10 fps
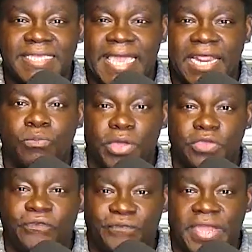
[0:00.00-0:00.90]
get in where
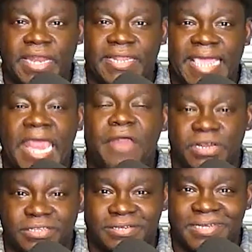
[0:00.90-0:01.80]
you fit in
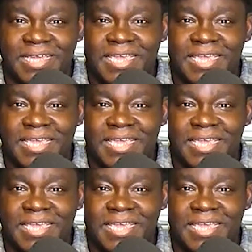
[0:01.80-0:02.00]
character.